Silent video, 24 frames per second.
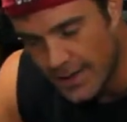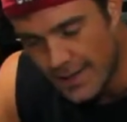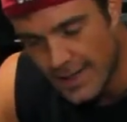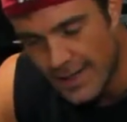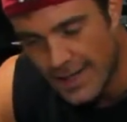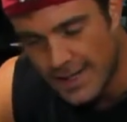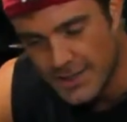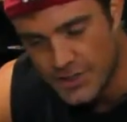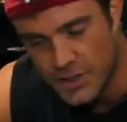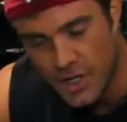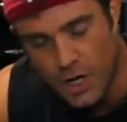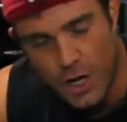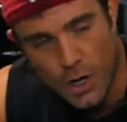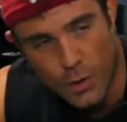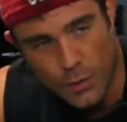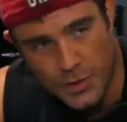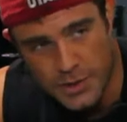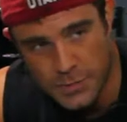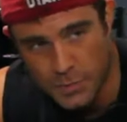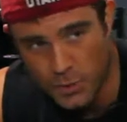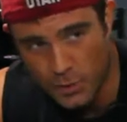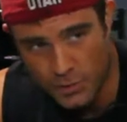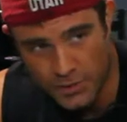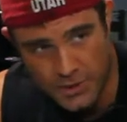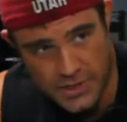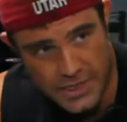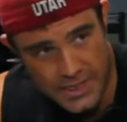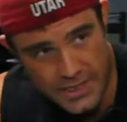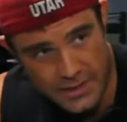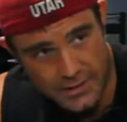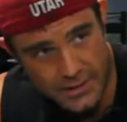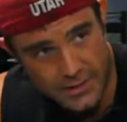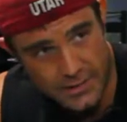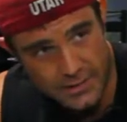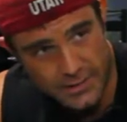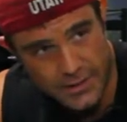it's always pulling
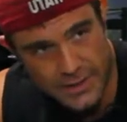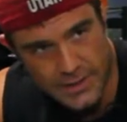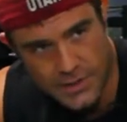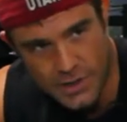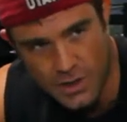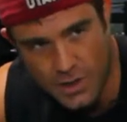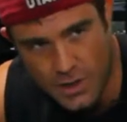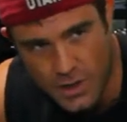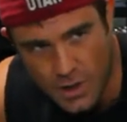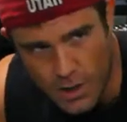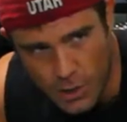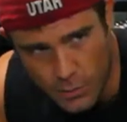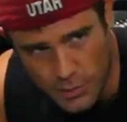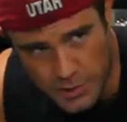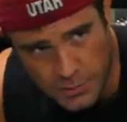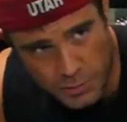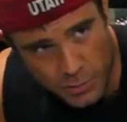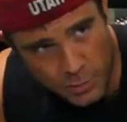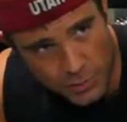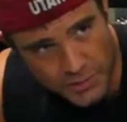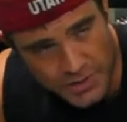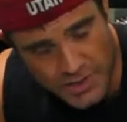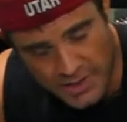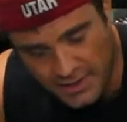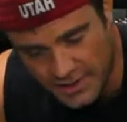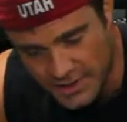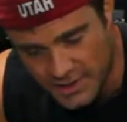teeth. It's always pulling teeth.